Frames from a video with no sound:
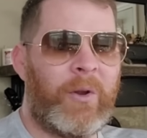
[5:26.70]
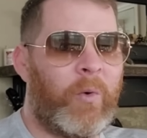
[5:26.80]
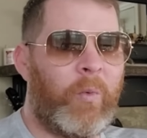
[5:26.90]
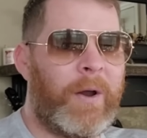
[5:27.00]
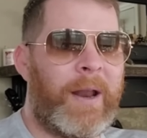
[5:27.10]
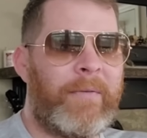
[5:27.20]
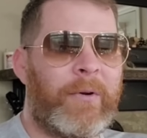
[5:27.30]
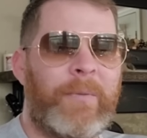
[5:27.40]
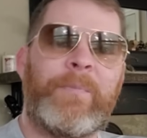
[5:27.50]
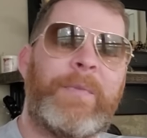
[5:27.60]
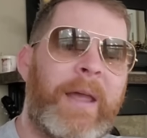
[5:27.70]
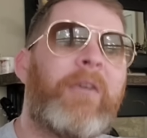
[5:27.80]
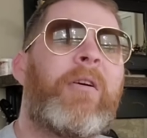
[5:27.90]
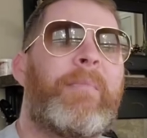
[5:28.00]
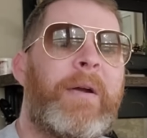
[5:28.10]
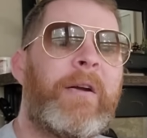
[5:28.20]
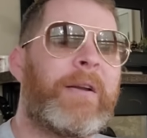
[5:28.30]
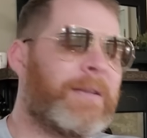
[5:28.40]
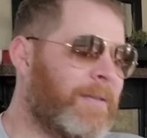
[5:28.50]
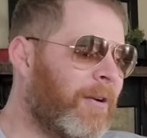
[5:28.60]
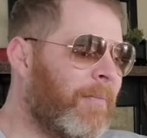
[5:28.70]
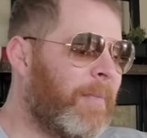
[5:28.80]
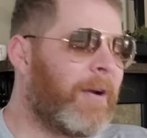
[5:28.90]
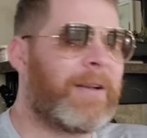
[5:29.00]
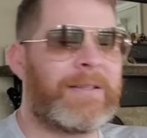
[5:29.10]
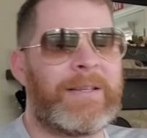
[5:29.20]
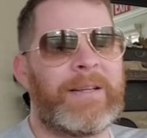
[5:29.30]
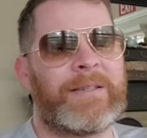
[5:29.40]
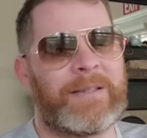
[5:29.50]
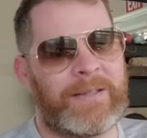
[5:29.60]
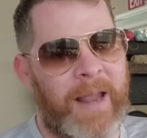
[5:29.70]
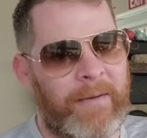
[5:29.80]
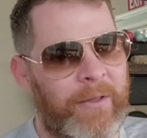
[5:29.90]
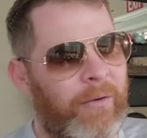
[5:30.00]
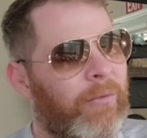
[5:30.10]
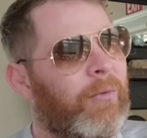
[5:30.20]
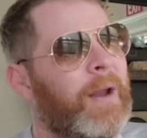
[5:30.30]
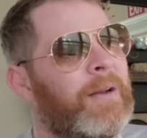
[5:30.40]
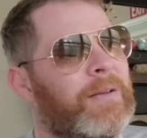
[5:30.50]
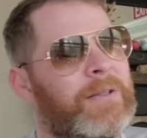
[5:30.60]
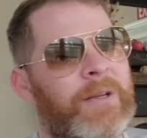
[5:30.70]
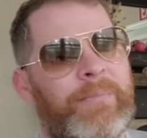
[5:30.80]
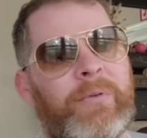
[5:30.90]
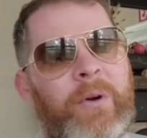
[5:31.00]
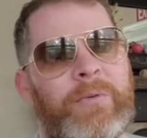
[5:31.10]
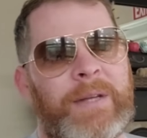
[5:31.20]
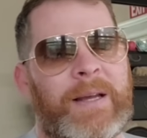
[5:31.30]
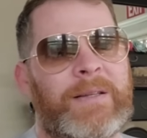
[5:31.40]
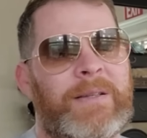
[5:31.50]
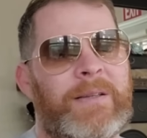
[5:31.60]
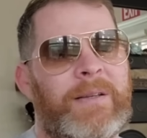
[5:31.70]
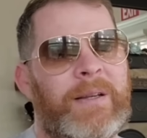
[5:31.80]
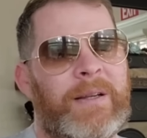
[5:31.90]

whatever, they're Americans. They're American citizens. They have the right to protest.